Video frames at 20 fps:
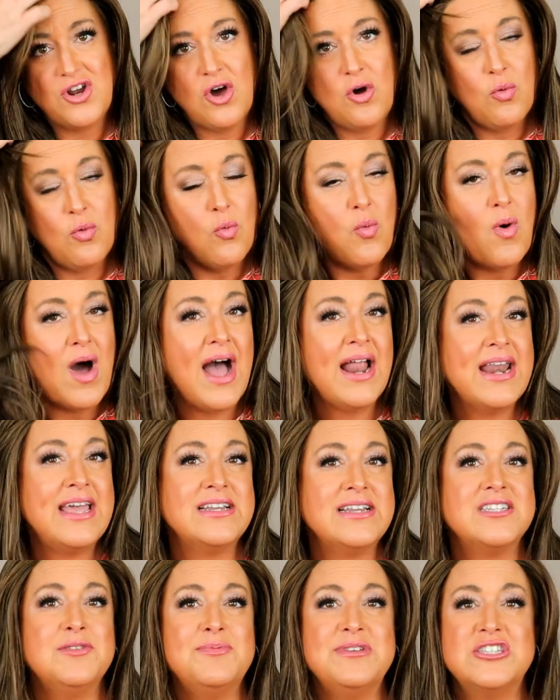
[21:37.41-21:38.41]
You don't want
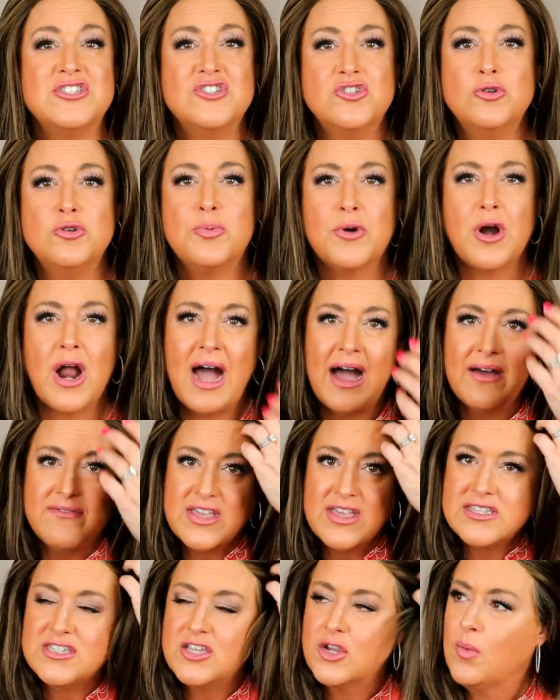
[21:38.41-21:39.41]
it to be super
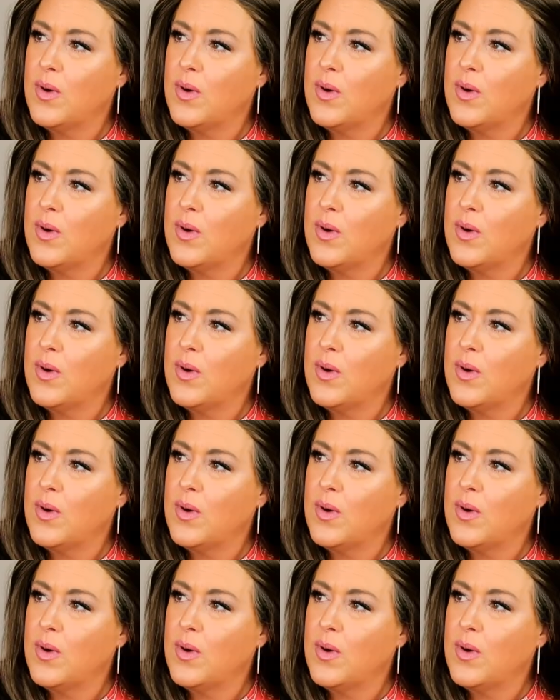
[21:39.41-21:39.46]
obvious.